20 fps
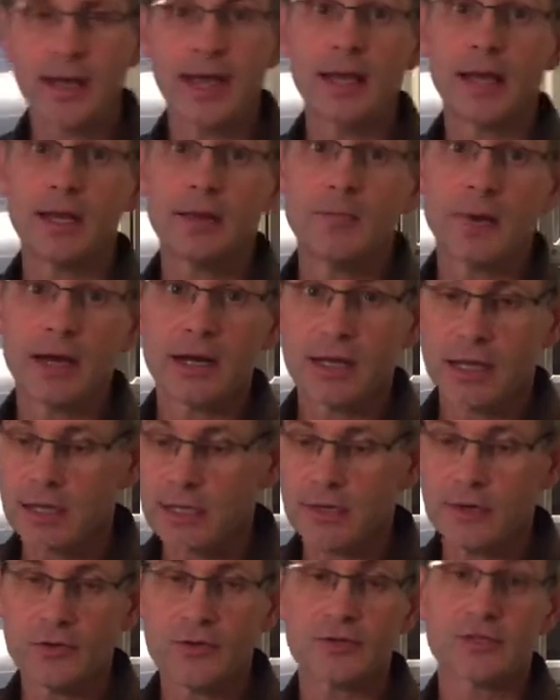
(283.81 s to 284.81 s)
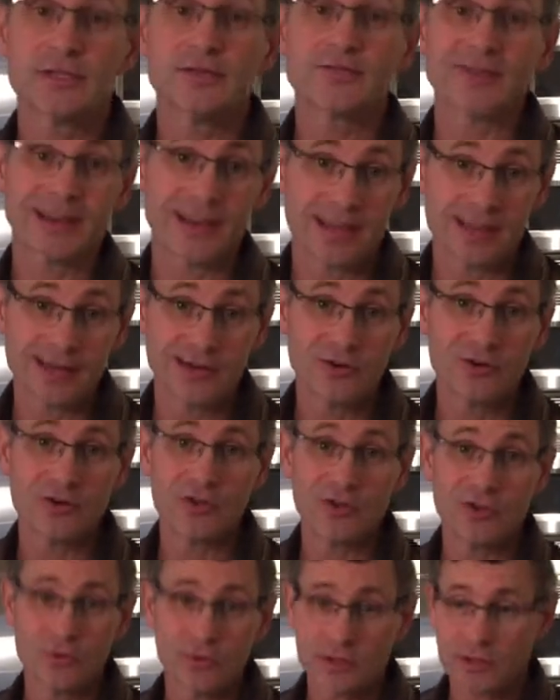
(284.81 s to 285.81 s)
Anybody can do this. If I can
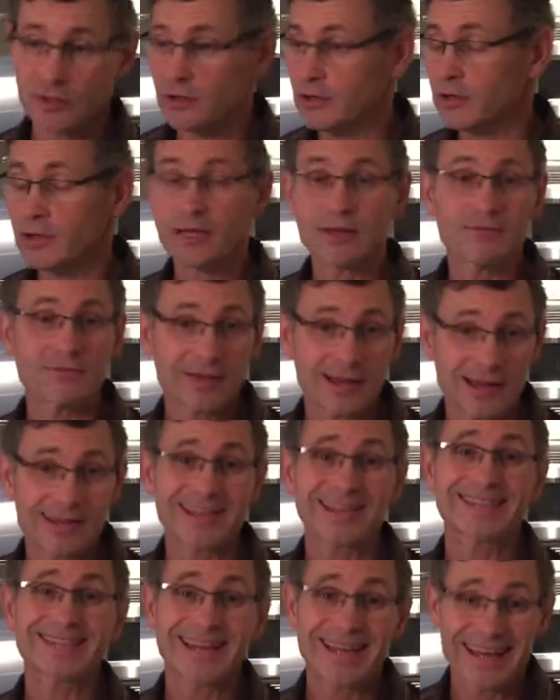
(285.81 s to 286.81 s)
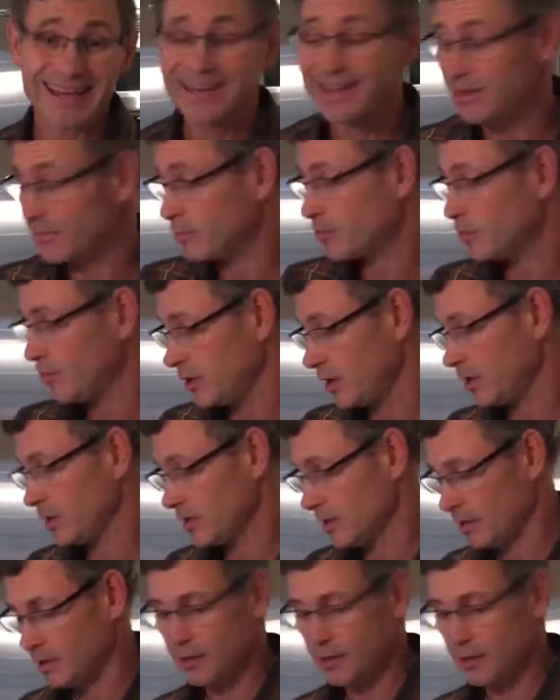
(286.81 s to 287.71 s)
cook, you can cook. In fact, that's kind of the point.